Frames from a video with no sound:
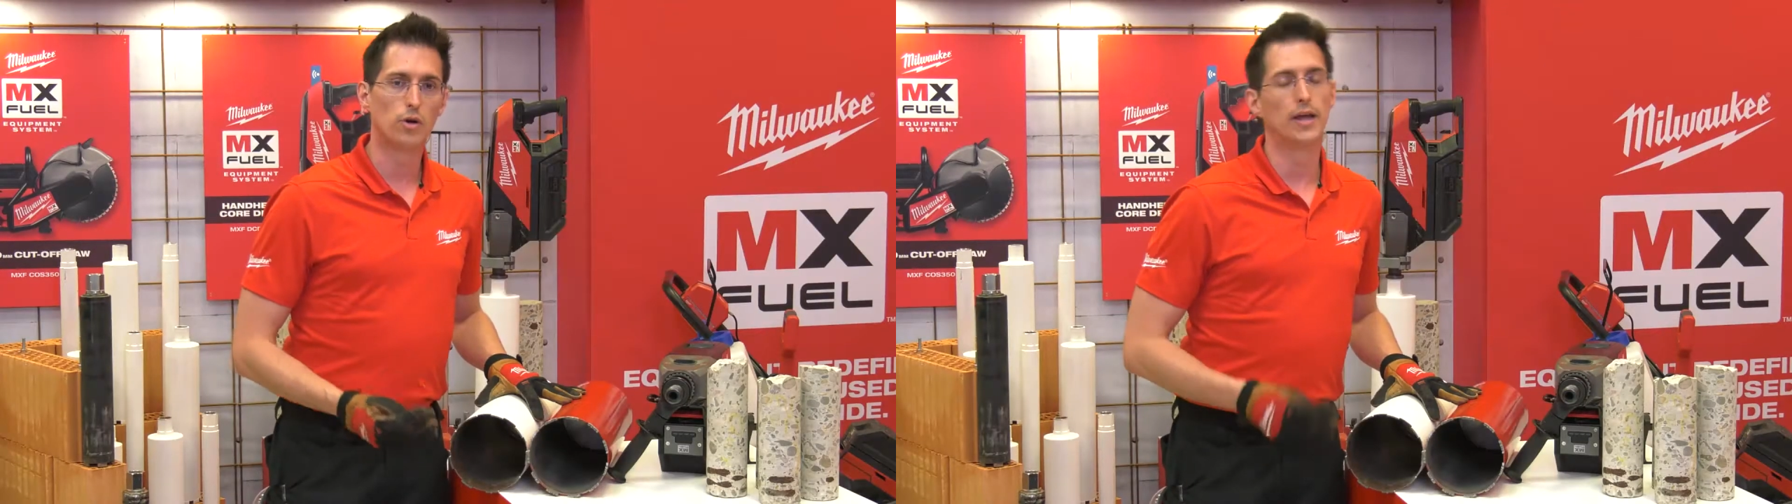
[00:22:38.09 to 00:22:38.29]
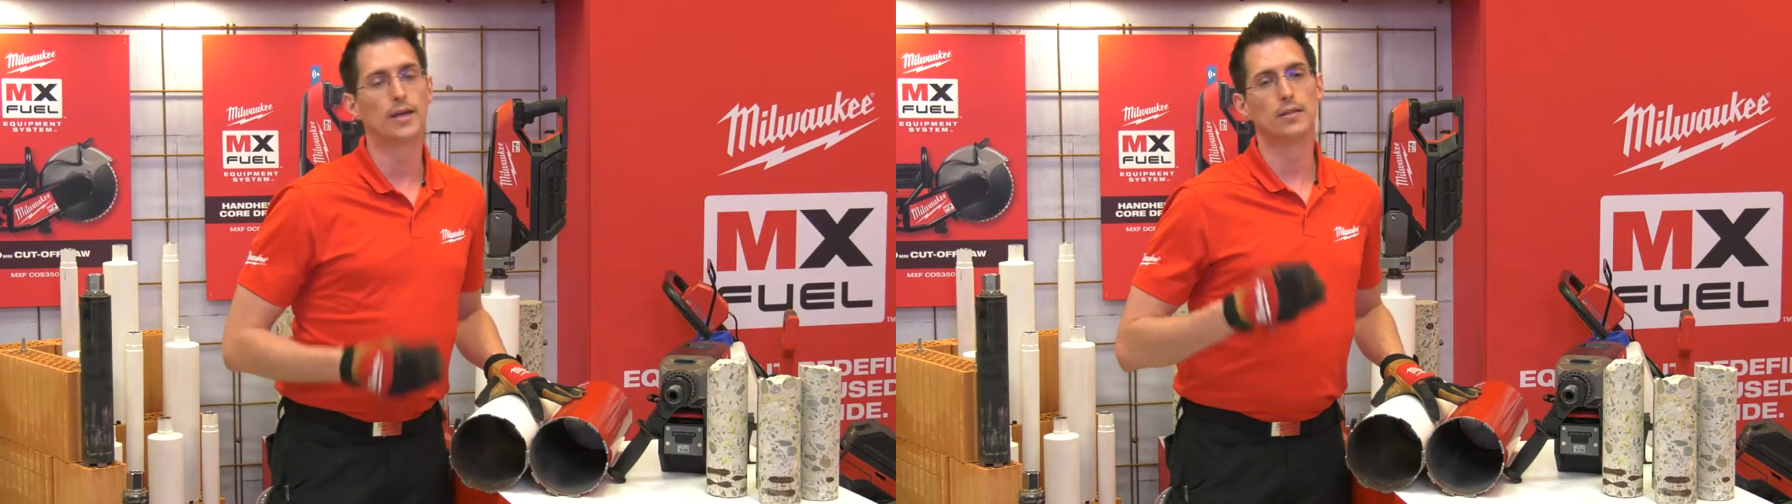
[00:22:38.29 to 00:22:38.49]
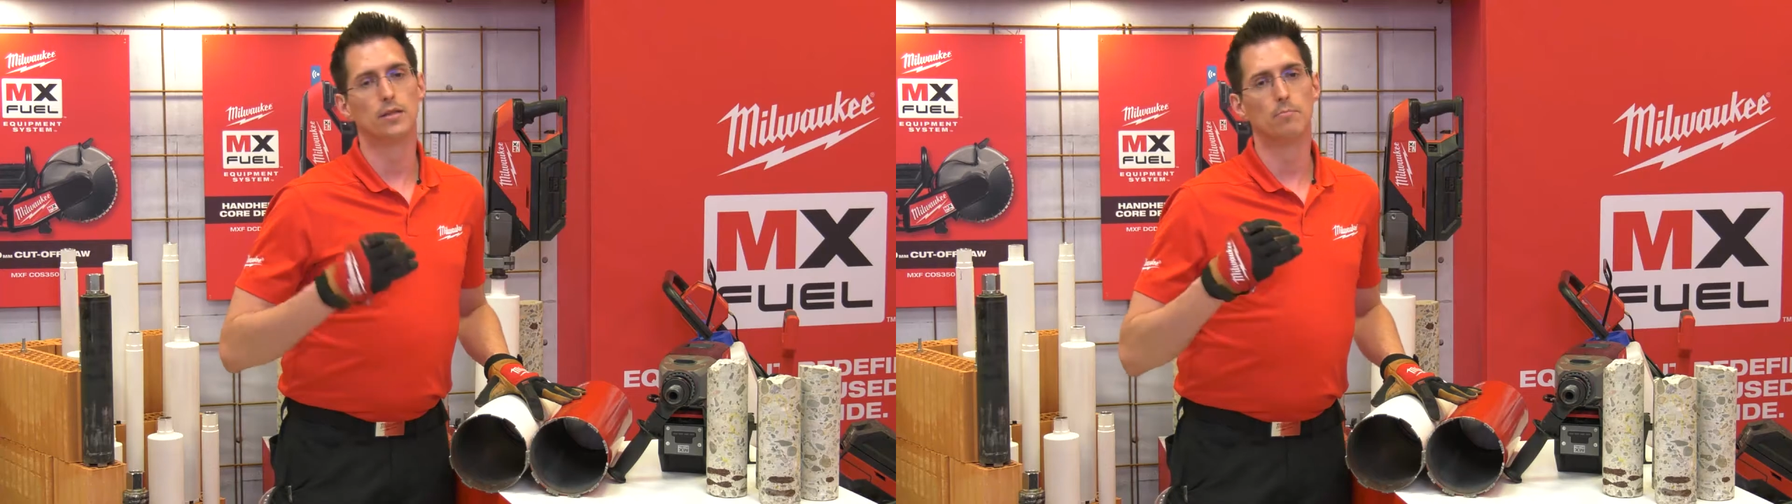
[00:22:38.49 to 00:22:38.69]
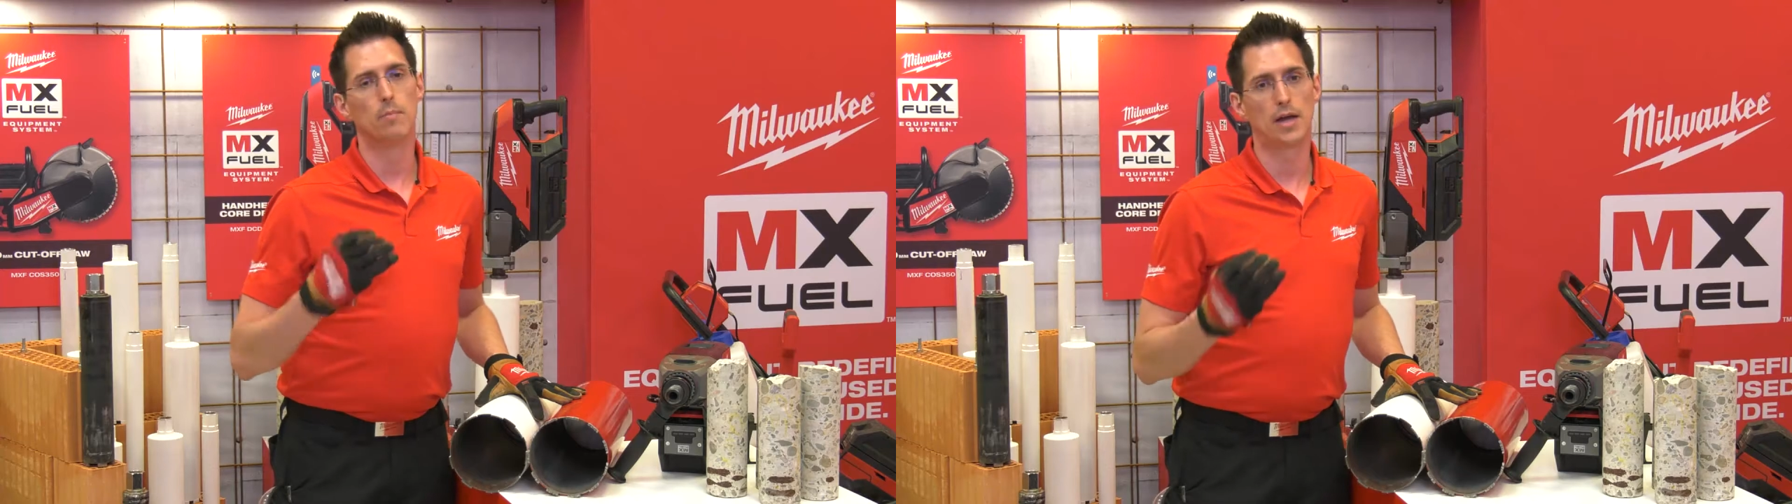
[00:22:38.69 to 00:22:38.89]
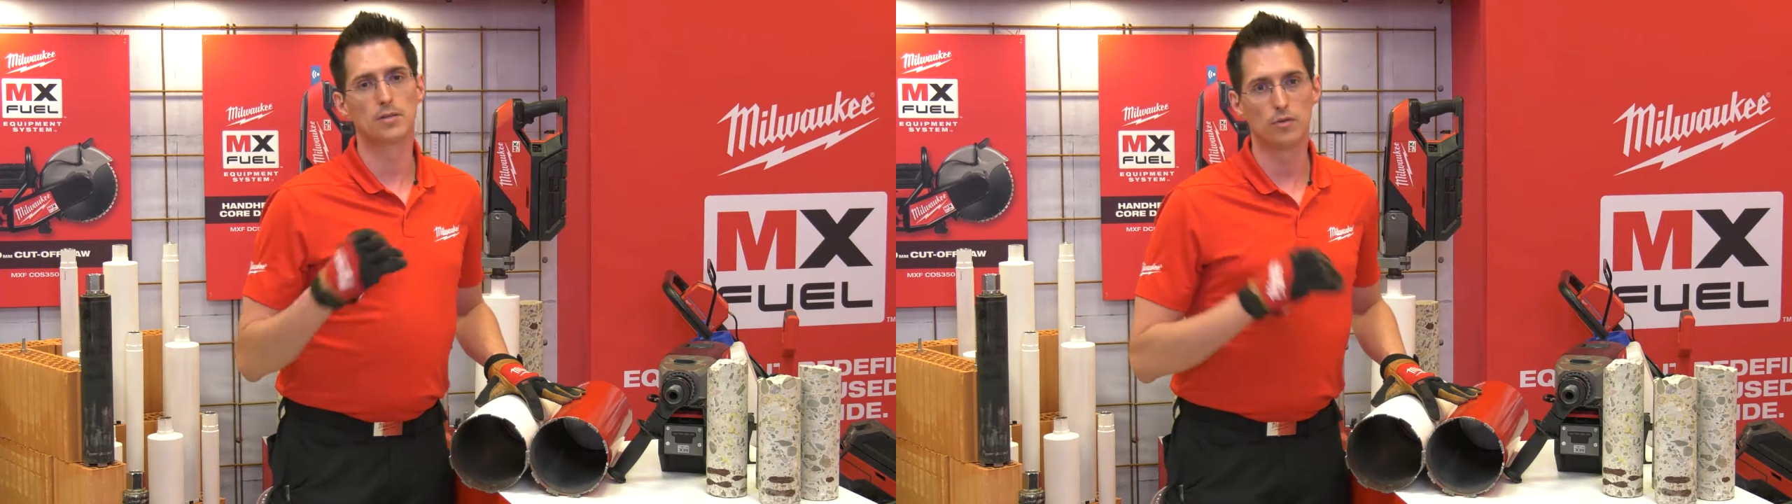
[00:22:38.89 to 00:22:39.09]
and get the
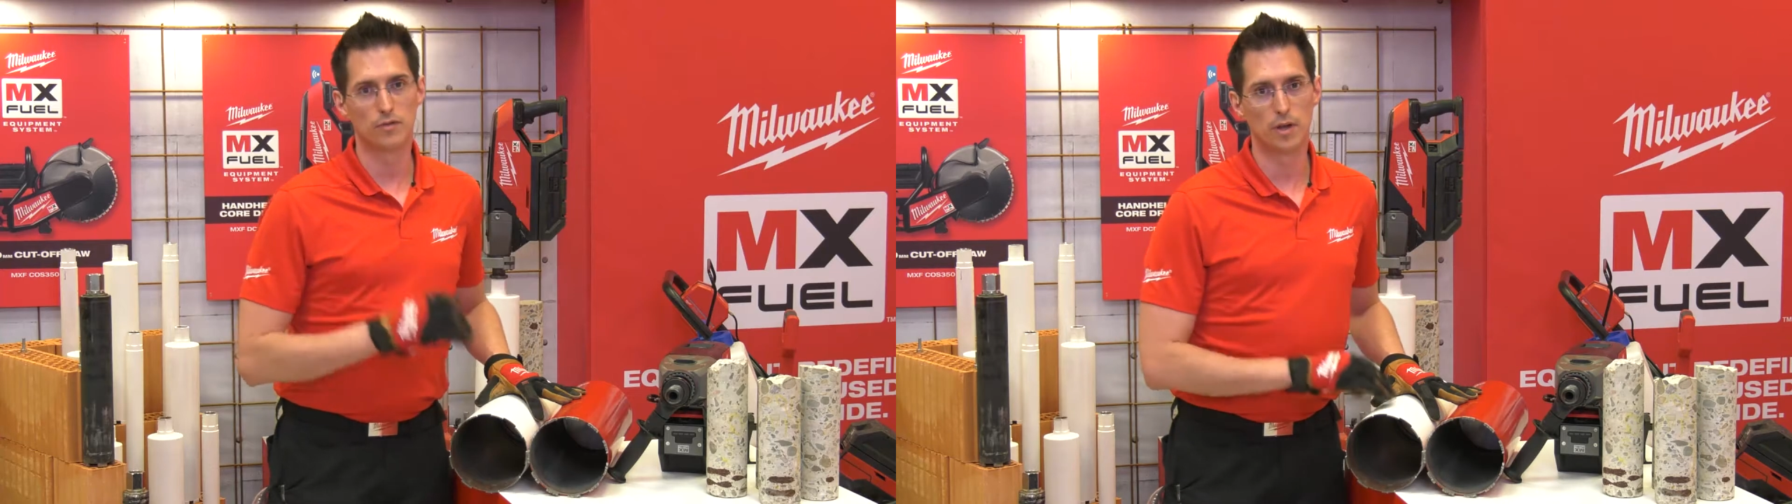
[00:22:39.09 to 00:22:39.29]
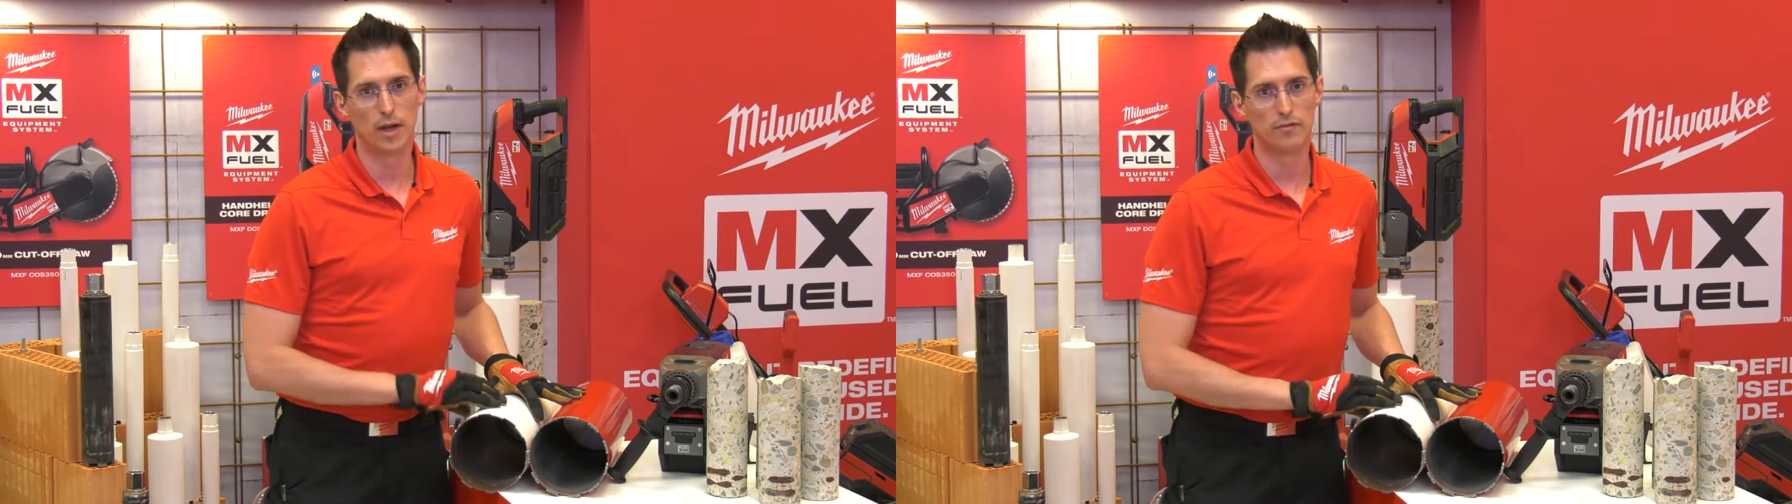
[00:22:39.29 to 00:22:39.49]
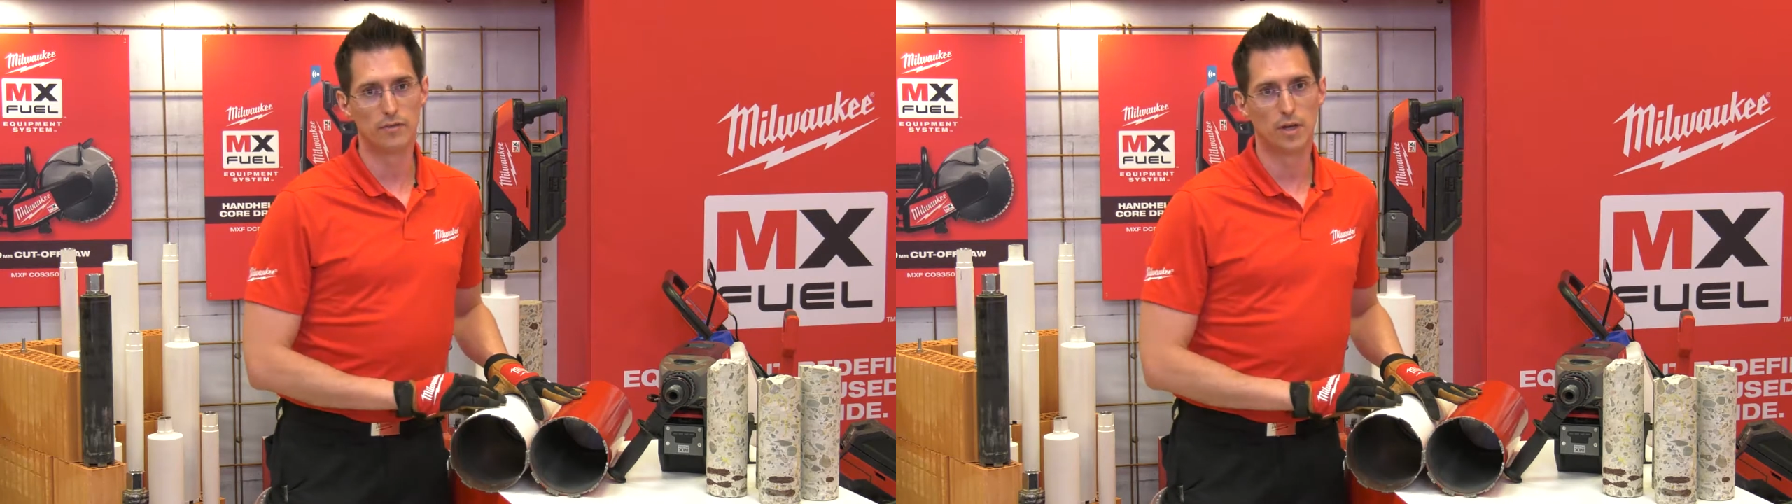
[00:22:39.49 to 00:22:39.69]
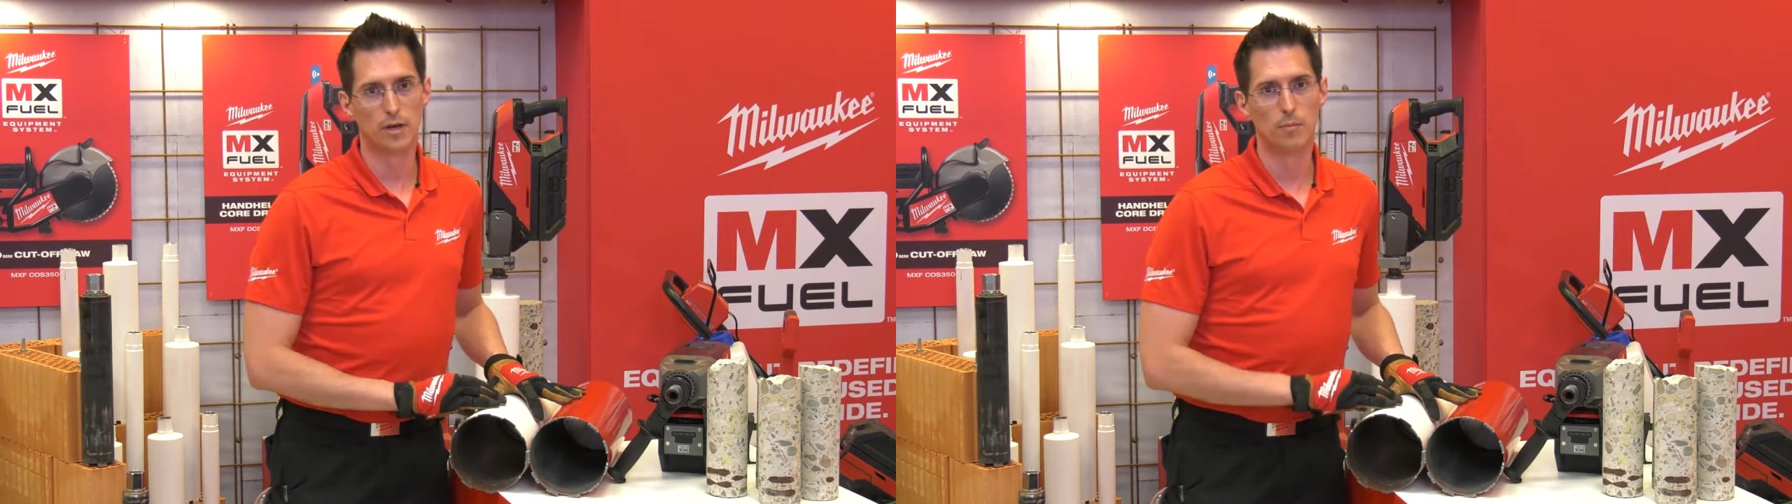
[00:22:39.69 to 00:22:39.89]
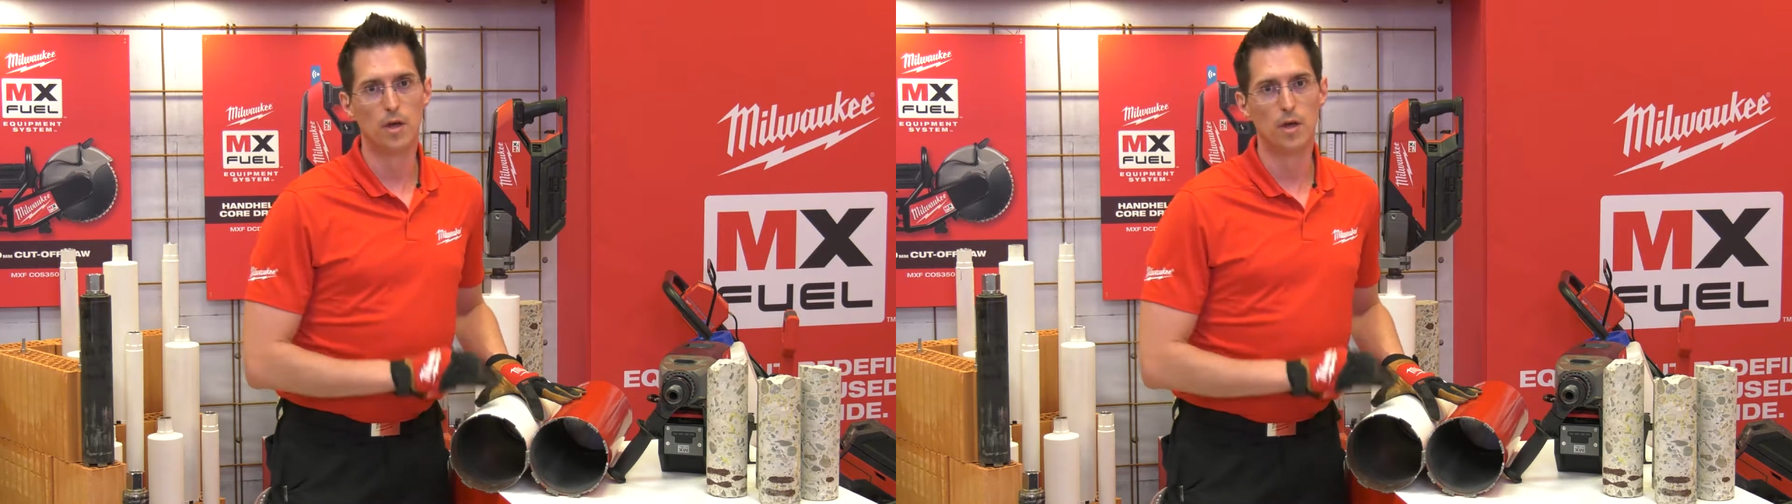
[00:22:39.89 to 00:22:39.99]
max of the lifetime